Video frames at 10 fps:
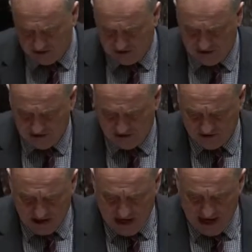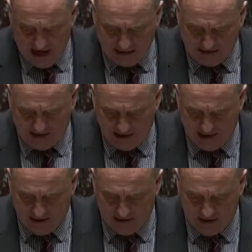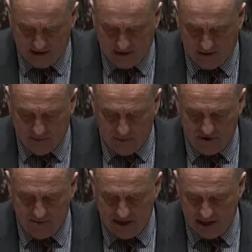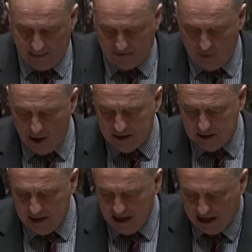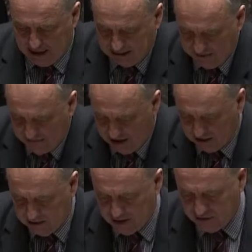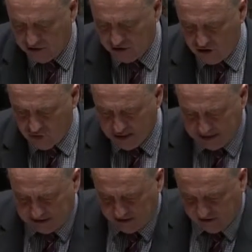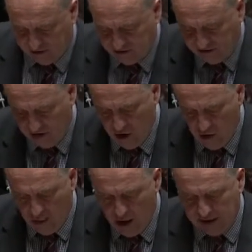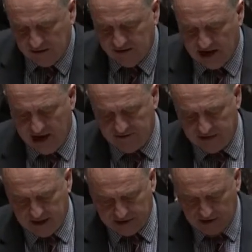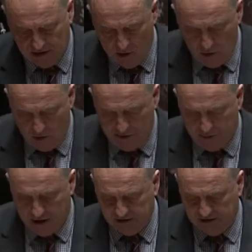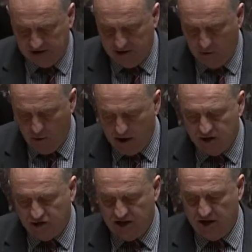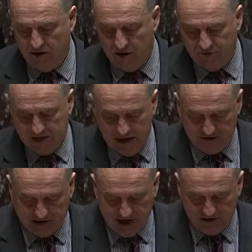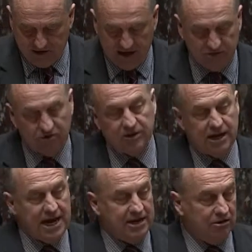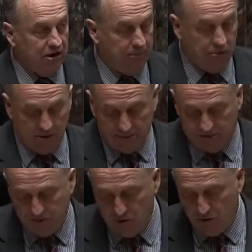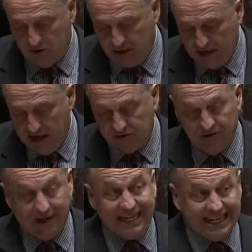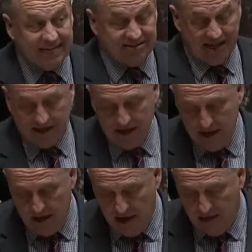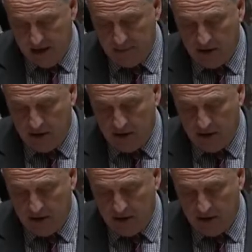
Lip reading: and Act, the boards are made up of 1 elected faculty member, 2 elected students, 1 staff elected, 1 president, 1 chair of the Education Council, and 8 appointments through order in council, at least 8. My